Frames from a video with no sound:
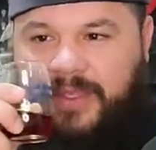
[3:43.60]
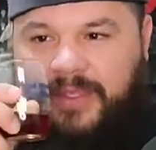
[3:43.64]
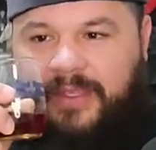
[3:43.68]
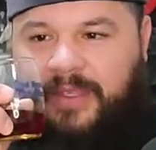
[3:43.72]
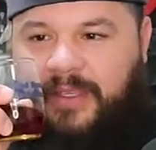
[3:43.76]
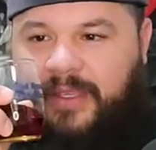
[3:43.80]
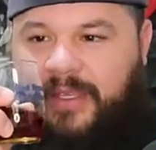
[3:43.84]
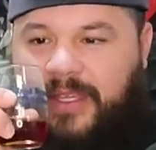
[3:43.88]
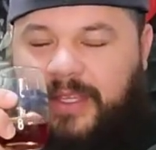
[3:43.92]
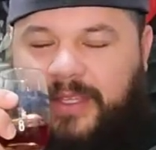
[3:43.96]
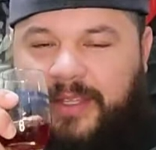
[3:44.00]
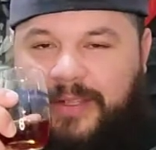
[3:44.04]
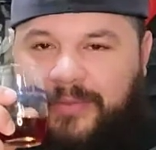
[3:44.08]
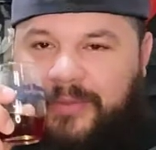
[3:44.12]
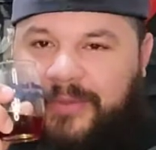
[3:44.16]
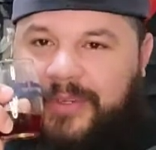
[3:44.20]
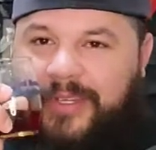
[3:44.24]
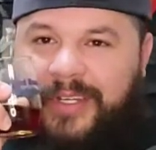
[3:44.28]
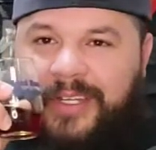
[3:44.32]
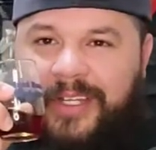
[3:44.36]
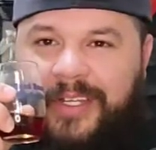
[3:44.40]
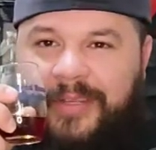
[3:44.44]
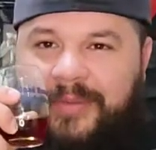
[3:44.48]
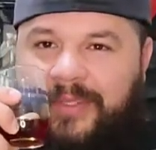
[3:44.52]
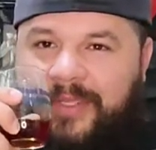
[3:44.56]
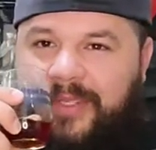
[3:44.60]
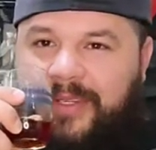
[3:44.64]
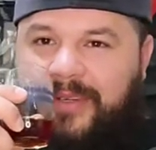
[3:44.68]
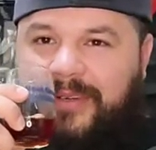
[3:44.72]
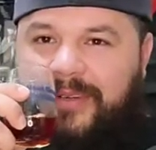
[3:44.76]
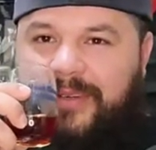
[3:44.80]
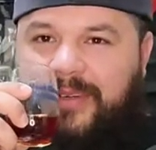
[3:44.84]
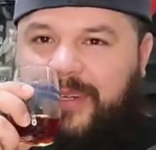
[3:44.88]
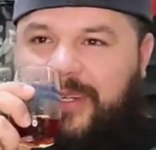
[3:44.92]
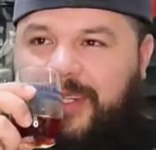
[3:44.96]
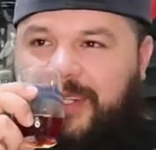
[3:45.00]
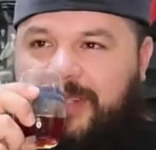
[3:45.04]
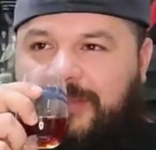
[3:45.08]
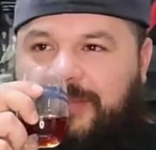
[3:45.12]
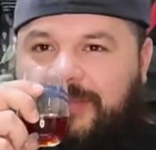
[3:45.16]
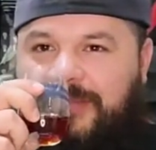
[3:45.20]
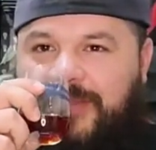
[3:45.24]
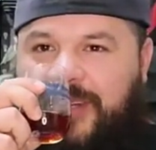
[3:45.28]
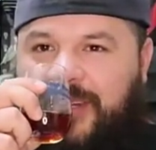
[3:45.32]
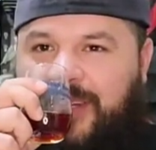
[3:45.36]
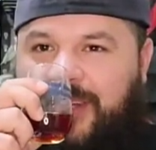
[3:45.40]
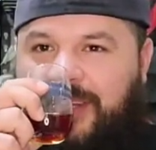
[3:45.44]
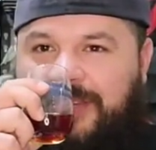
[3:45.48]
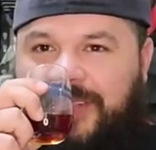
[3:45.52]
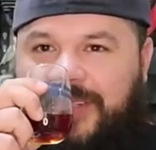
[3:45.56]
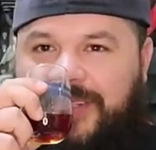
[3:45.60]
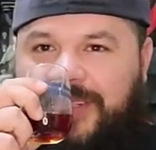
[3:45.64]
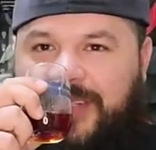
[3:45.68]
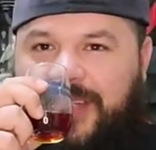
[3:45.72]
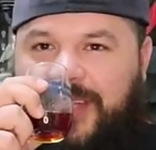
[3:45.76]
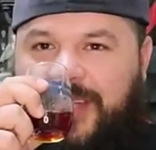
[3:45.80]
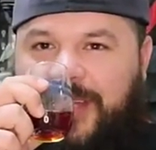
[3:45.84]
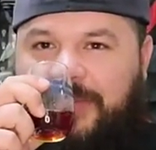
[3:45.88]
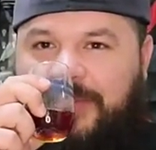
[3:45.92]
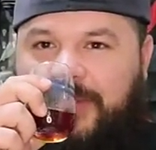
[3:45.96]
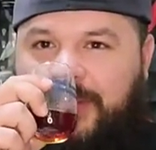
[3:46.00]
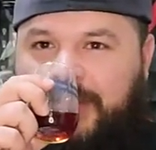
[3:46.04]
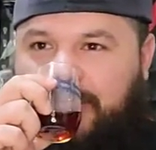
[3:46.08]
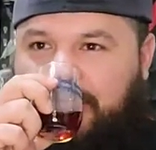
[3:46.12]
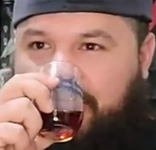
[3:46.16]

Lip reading: Again, the wood comes through on it right off the top.